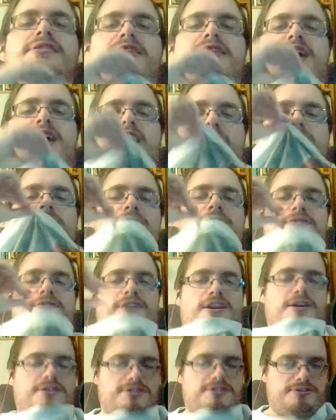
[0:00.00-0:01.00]
a couple
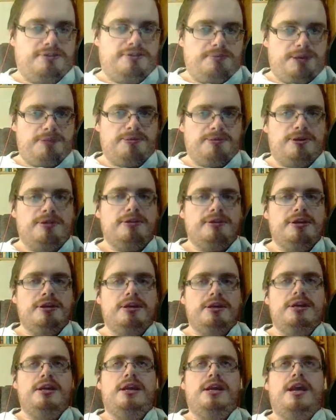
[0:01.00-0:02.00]
videos for people.
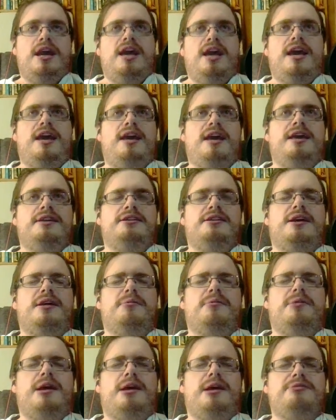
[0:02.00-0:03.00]
And
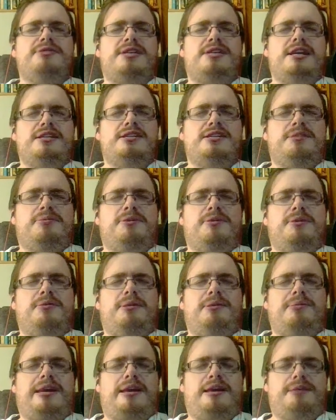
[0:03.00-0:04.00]
I was getting to the point where I'm
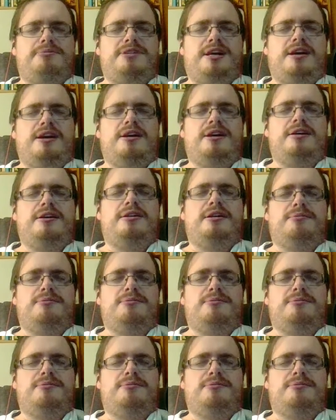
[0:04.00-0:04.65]
like, I'm tired.